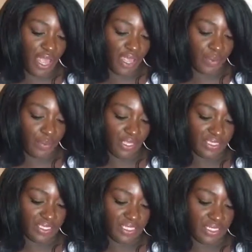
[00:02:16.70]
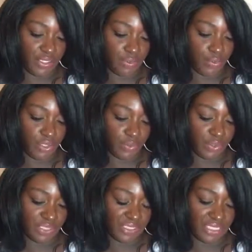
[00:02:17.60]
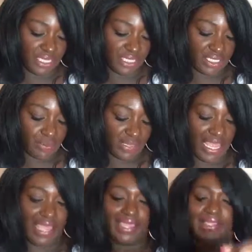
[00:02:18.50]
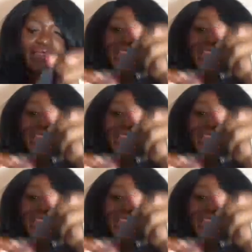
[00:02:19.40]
high waist denim 116 black,